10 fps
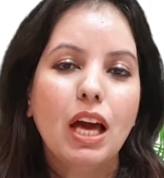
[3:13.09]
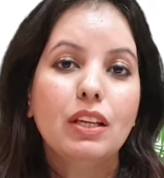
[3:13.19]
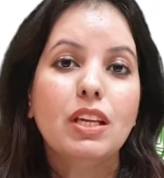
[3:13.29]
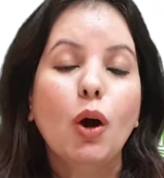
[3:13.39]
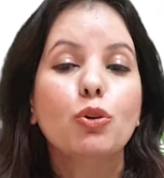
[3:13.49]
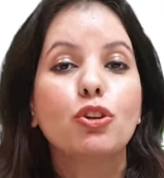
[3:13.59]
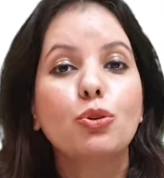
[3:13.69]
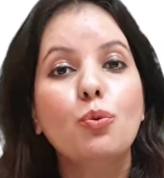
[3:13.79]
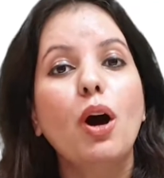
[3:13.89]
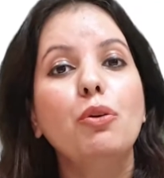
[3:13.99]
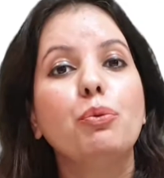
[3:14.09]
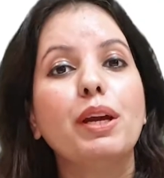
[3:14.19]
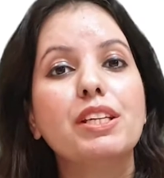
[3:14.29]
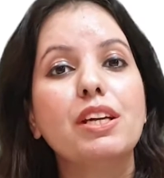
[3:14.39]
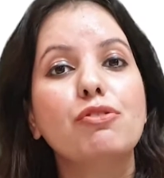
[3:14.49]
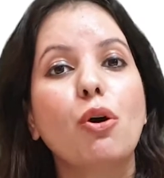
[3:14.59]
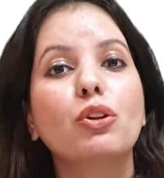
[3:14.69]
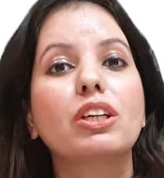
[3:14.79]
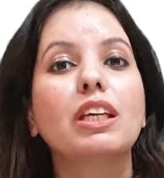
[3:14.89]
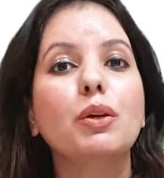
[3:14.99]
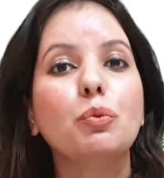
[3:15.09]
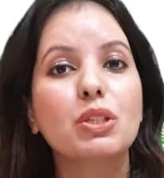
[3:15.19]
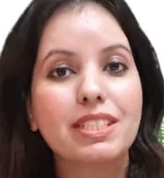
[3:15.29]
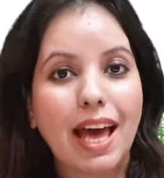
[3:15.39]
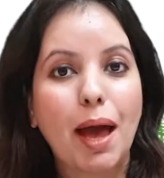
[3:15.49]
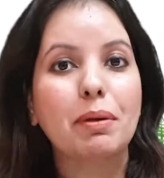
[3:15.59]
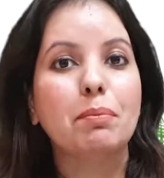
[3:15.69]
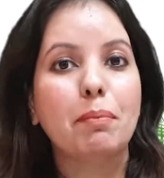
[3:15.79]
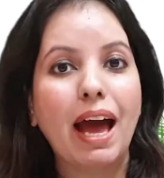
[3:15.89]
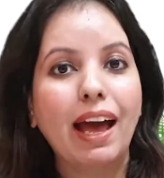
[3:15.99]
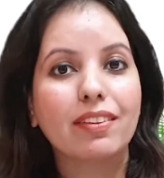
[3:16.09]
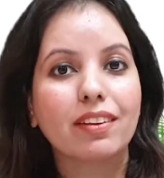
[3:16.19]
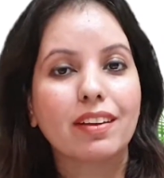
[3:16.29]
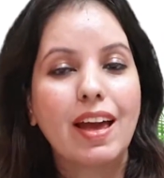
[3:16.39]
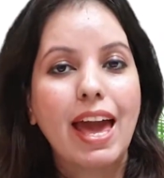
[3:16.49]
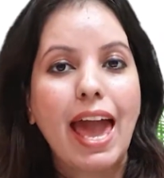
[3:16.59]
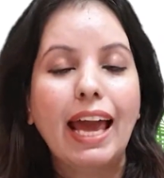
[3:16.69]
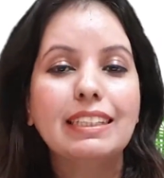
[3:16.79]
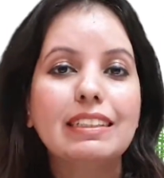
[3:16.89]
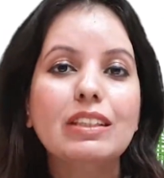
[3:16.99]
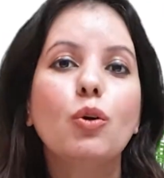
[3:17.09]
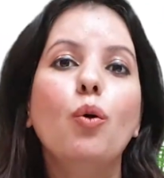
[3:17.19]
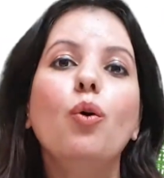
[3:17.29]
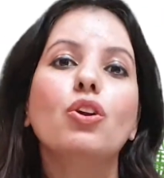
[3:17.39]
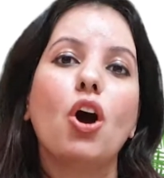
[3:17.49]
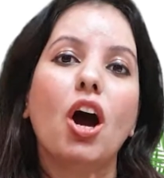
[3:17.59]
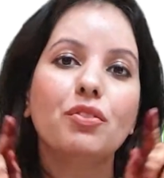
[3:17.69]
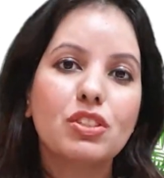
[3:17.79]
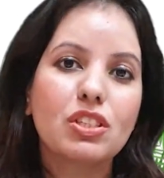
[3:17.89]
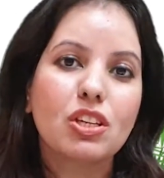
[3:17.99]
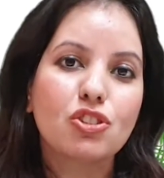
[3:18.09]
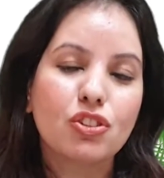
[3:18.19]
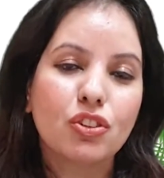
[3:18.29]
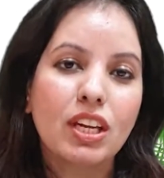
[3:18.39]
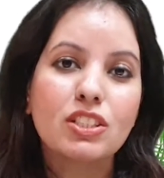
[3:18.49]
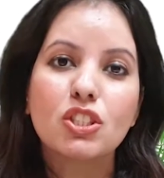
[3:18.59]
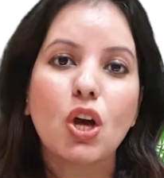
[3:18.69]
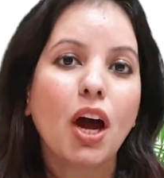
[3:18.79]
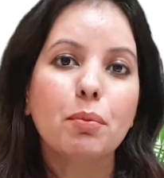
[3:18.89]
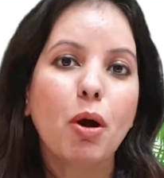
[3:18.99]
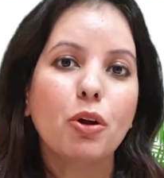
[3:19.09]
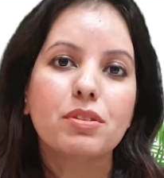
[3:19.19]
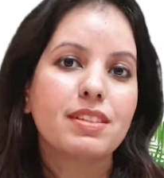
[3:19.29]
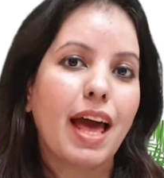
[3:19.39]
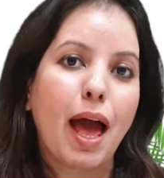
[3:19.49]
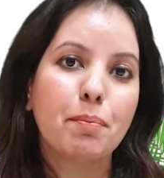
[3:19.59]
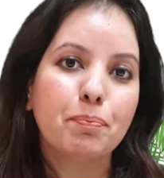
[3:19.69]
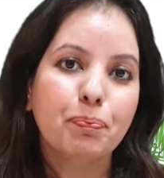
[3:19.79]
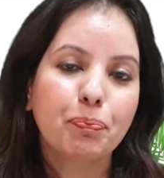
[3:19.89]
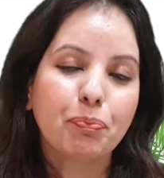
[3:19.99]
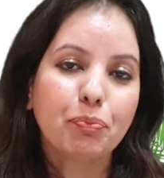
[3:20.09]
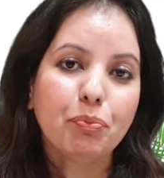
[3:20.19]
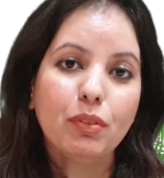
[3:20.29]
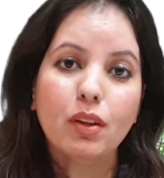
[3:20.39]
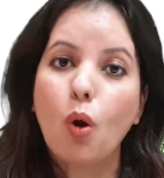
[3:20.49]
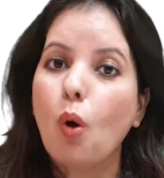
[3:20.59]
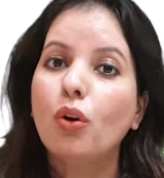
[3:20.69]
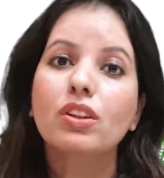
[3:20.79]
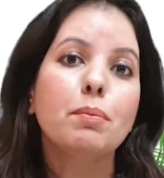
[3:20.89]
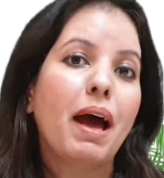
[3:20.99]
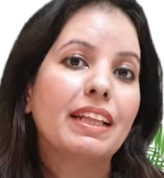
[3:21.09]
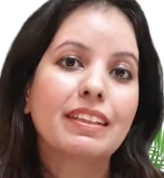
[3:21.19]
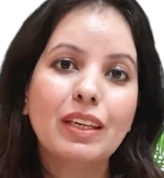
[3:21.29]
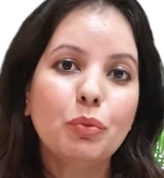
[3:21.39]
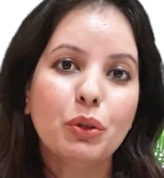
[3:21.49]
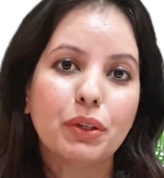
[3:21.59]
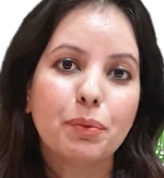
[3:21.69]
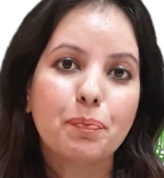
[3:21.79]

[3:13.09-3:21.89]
Now you are waiting for the keyword Sam and math. And see the whole conversation, it's not about Sam or the math keyword.